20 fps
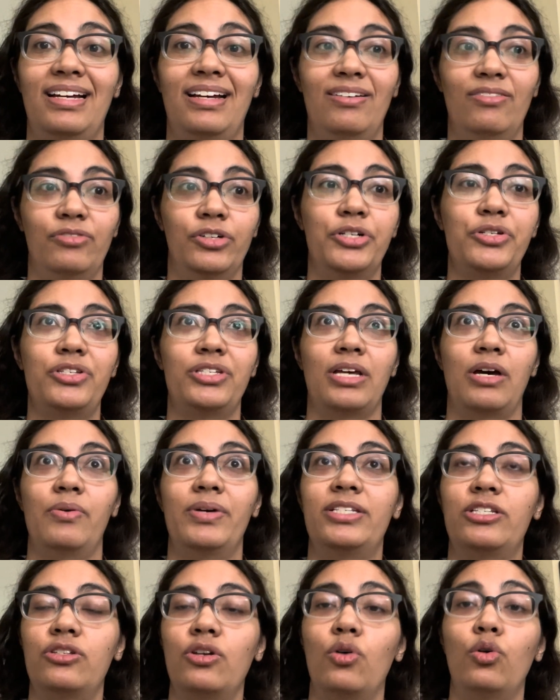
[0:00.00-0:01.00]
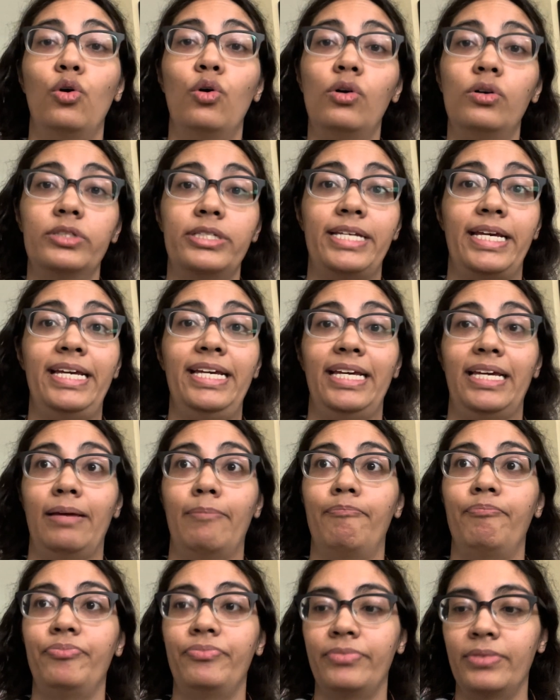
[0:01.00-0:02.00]
Russo, it's the whole
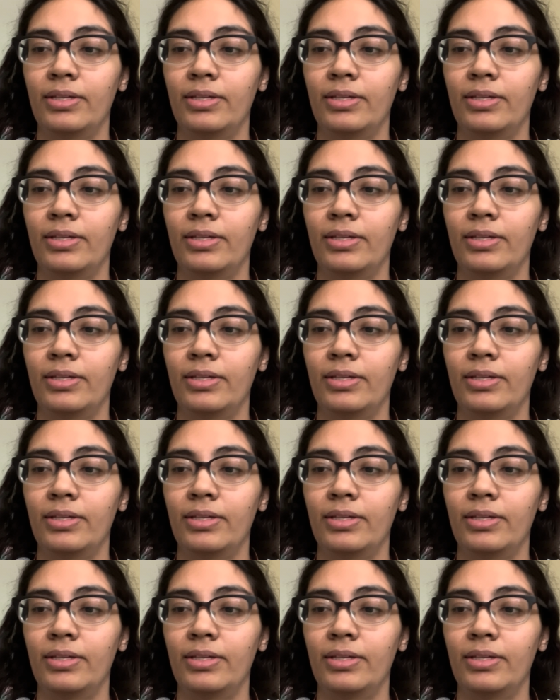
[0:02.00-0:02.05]
team.